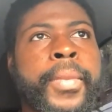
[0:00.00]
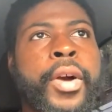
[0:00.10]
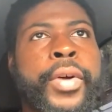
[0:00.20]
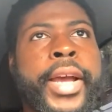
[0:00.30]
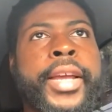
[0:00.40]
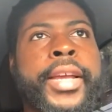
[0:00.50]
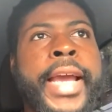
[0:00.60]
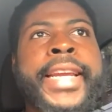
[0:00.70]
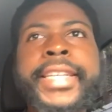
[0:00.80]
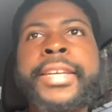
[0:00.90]
Okay?
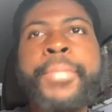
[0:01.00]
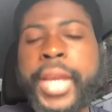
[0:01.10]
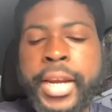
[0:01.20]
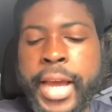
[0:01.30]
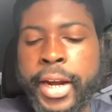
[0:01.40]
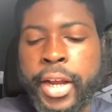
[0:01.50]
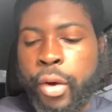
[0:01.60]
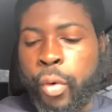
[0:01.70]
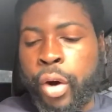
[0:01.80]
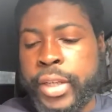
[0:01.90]
It doesn't mean that,
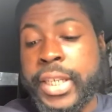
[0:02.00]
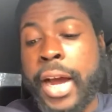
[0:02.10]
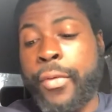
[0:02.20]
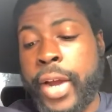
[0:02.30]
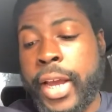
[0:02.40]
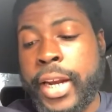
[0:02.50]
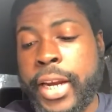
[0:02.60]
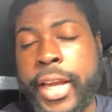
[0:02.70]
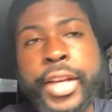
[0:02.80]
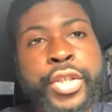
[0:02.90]
well, it's not written in
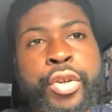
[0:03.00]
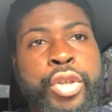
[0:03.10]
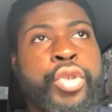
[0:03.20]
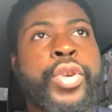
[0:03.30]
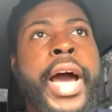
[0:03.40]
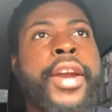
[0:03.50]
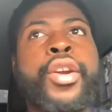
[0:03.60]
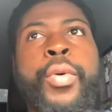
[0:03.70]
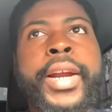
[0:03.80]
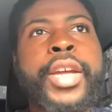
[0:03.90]
here, so you, you got to
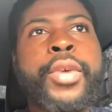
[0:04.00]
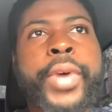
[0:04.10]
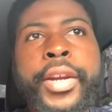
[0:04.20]
know it anyway.